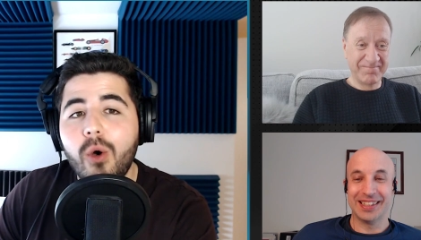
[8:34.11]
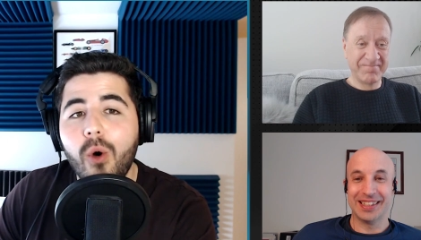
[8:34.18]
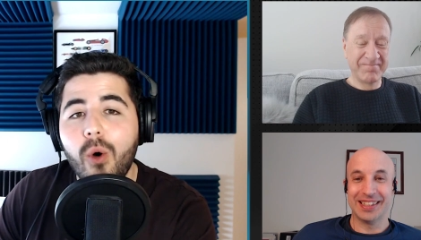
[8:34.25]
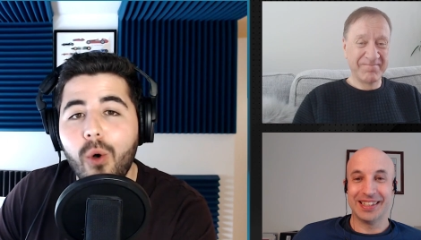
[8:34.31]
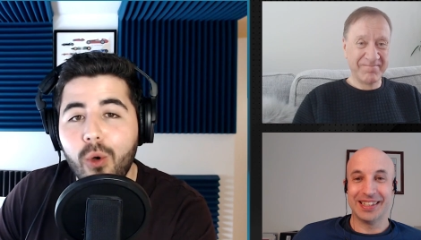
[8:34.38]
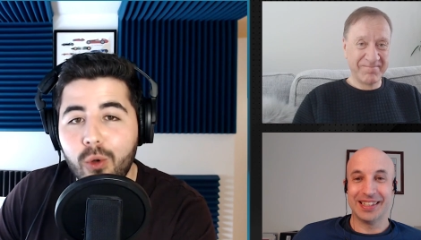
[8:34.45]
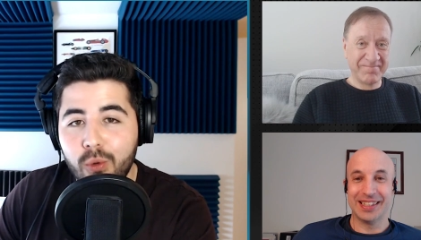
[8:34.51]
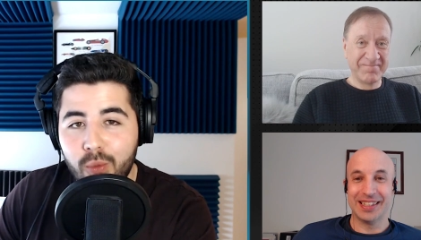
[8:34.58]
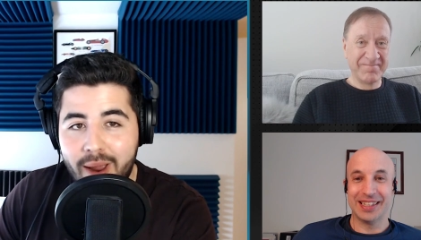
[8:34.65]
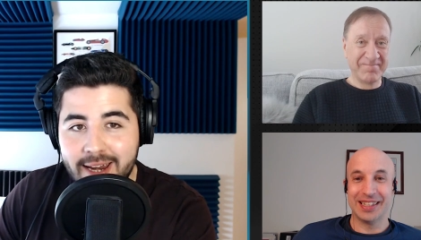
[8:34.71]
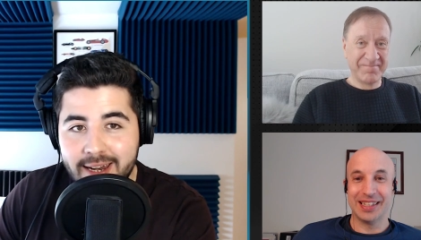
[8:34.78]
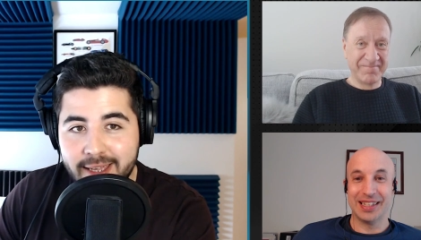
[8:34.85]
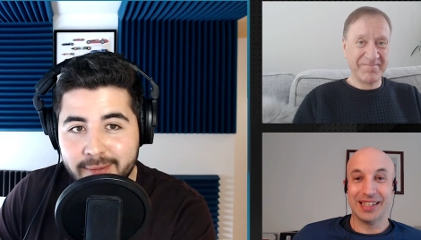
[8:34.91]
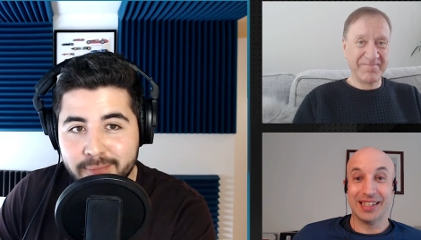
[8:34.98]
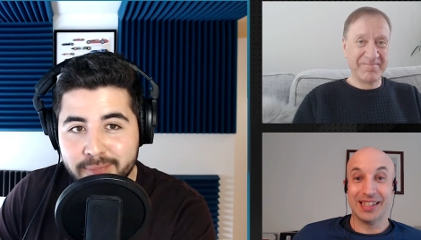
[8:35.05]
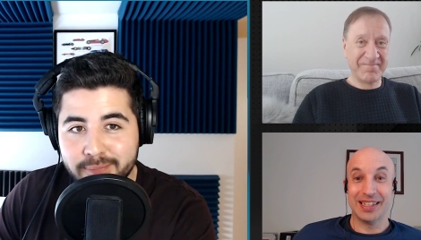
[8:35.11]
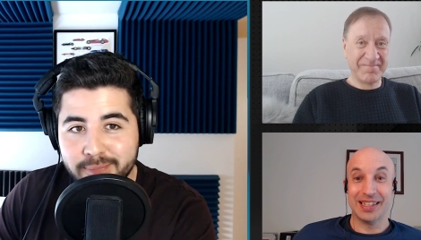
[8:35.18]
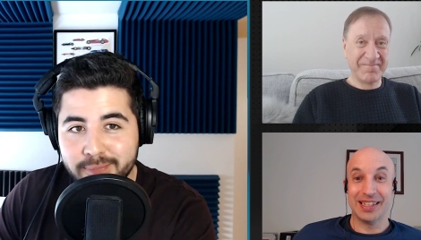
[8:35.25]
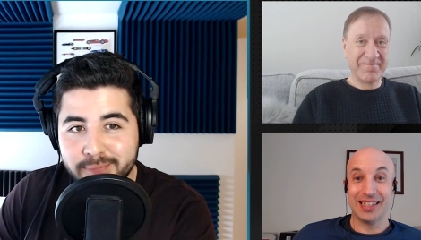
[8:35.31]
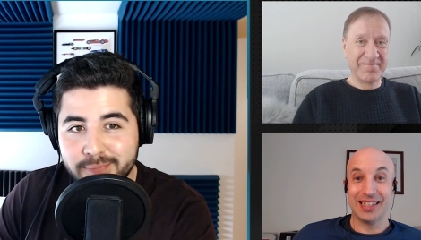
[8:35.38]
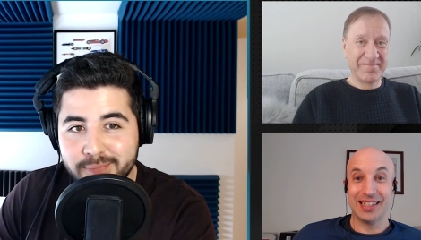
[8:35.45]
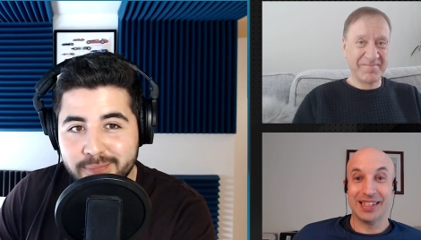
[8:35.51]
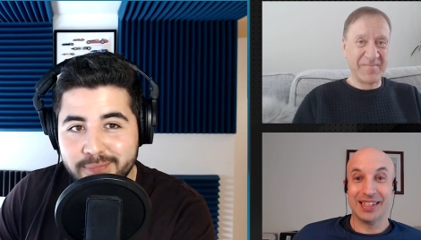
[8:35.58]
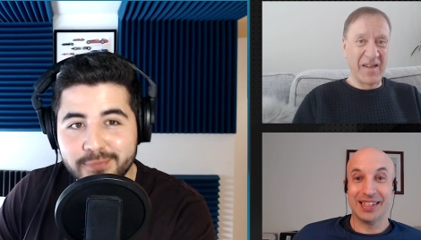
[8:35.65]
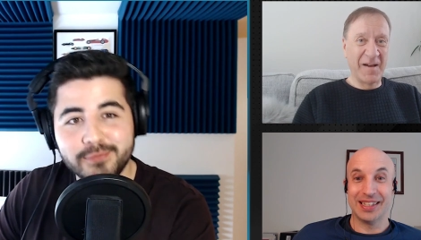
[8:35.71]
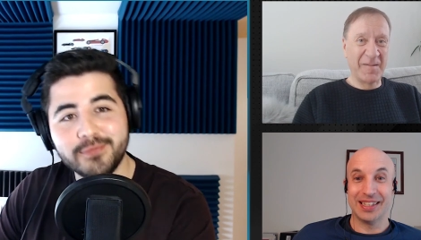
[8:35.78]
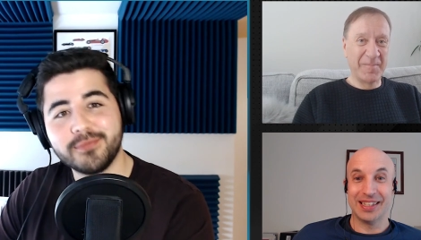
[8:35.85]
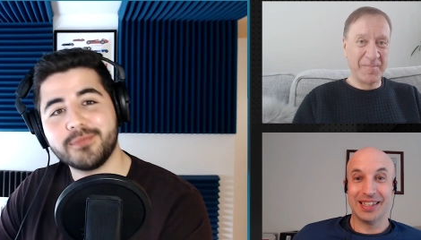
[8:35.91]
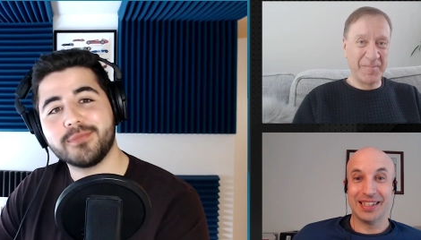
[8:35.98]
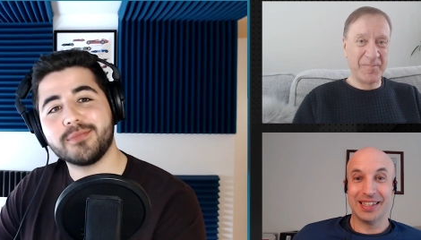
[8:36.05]
Speaker 1: all raining.
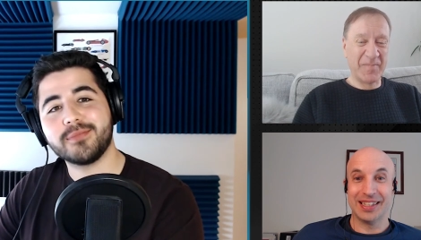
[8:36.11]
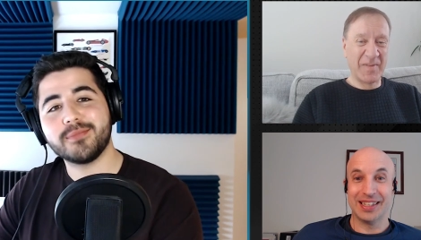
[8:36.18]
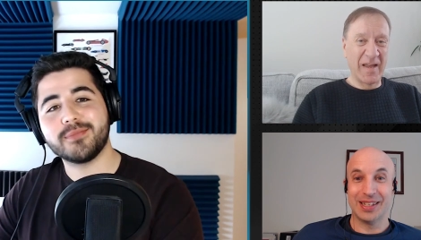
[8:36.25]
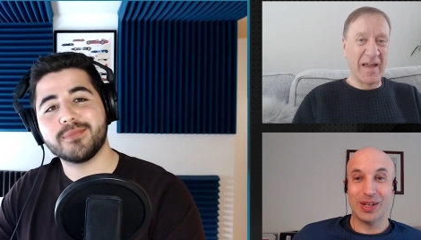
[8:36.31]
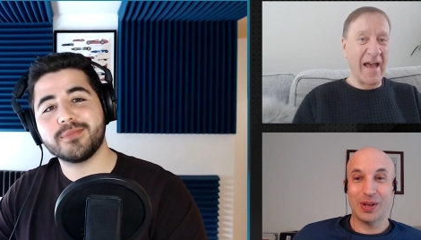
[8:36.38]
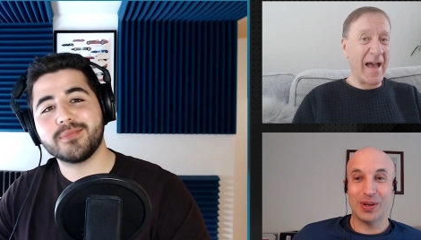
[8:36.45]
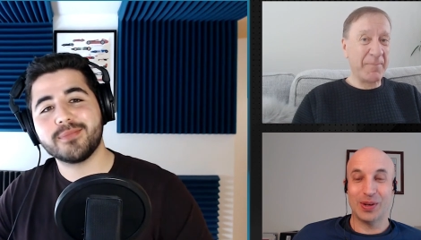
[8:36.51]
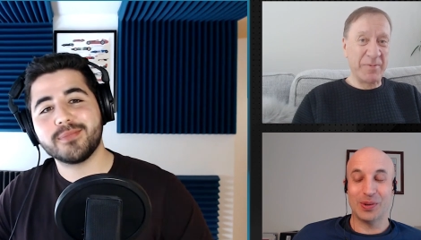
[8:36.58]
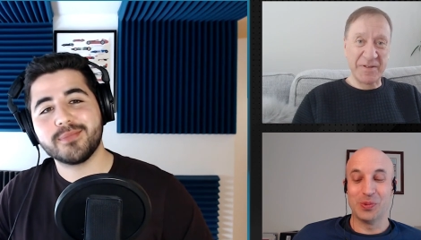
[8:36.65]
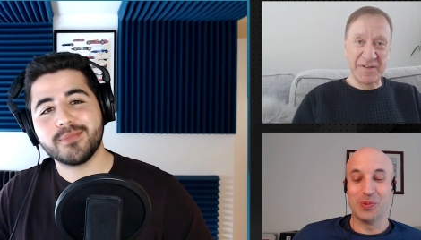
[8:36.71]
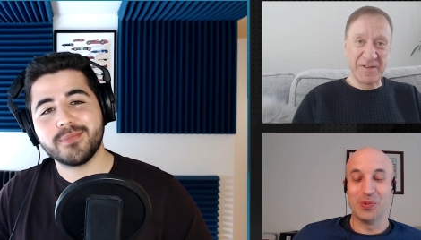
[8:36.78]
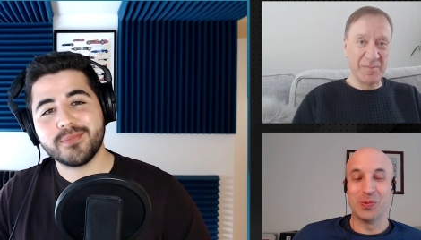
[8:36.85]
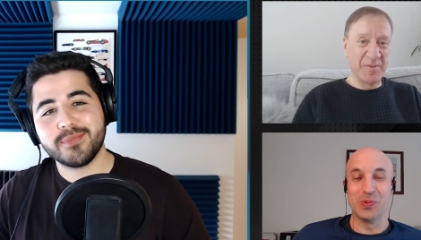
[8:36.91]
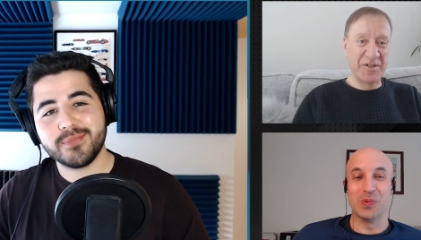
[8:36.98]
Speaker 2: Yeah. It happens at